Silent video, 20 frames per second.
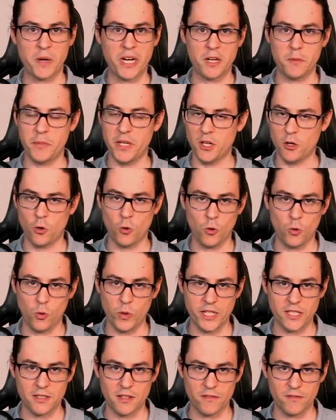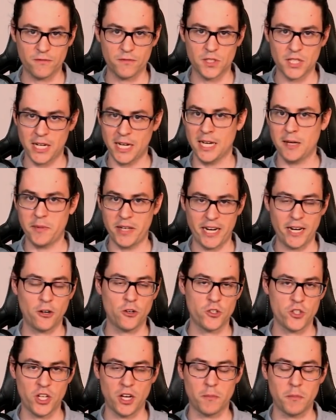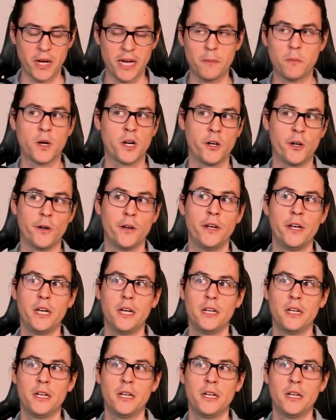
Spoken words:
might have been a whole waste of time and energy on my part.